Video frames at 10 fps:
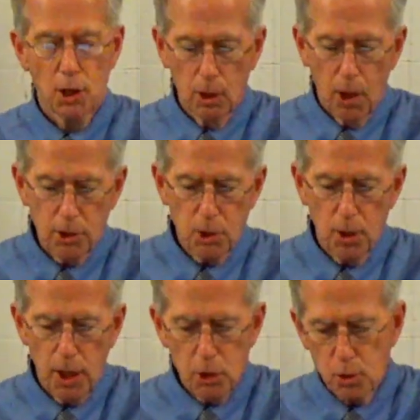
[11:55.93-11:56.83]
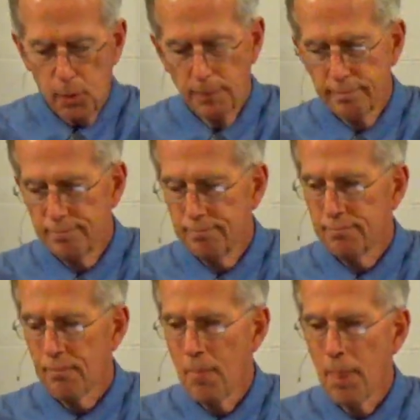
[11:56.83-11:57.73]
She lost her husband,
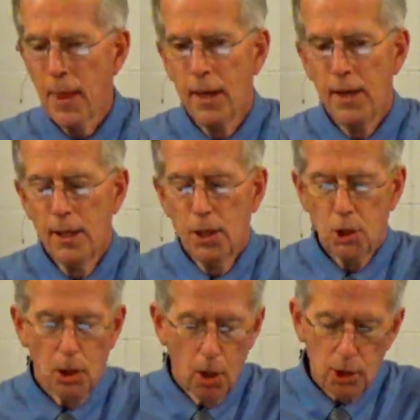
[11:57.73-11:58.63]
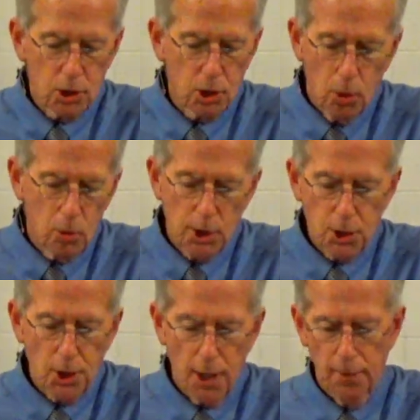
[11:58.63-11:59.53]
she lost her
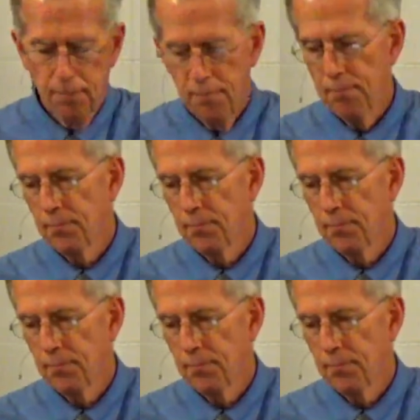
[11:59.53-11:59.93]
only son.